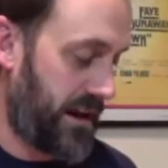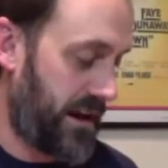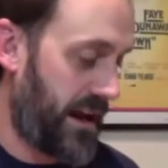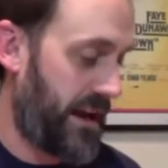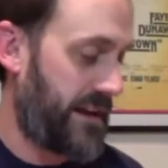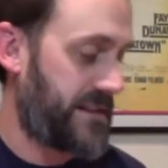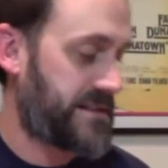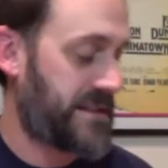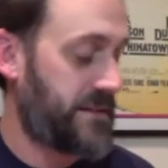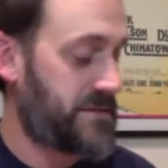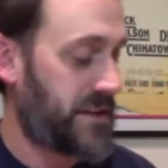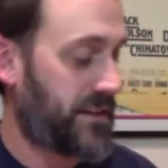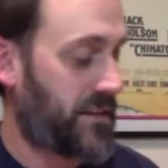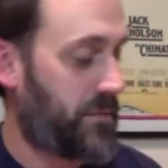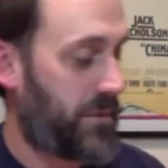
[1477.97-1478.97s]
And it seems
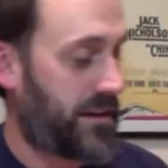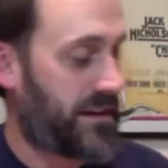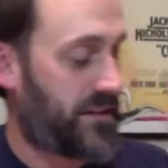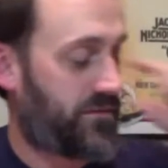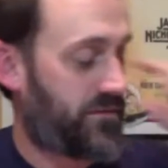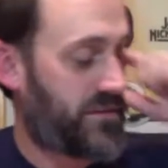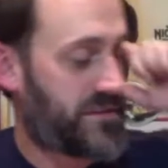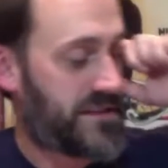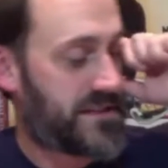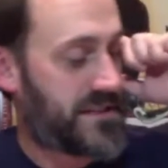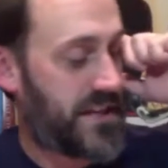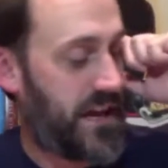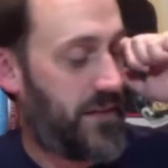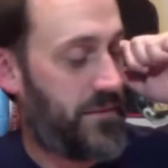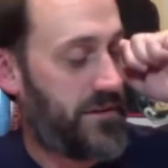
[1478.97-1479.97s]
like the big difference this
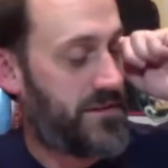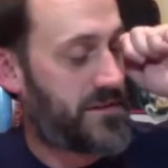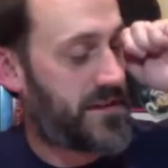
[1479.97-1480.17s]
time is